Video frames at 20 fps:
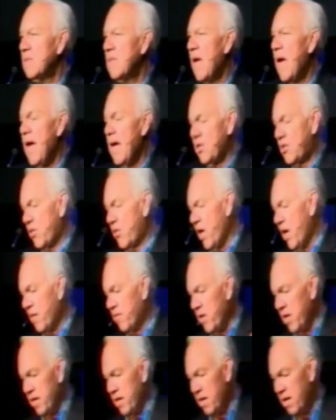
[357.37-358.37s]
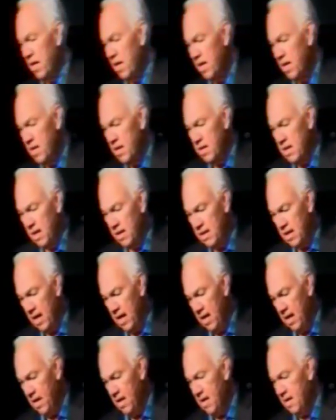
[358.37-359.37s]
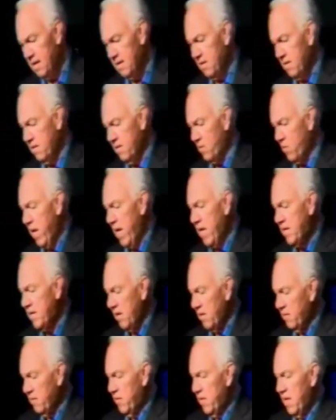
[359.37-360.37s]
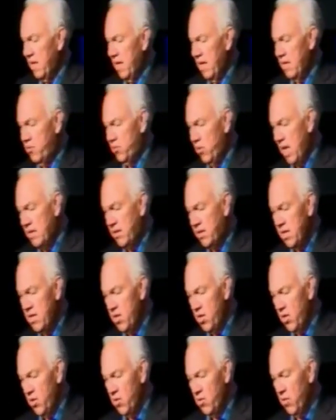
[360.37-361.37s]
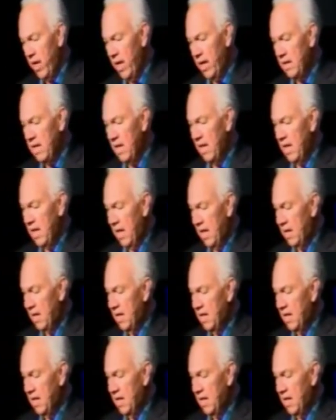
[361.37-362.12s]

I also thought of other ways of addressing you and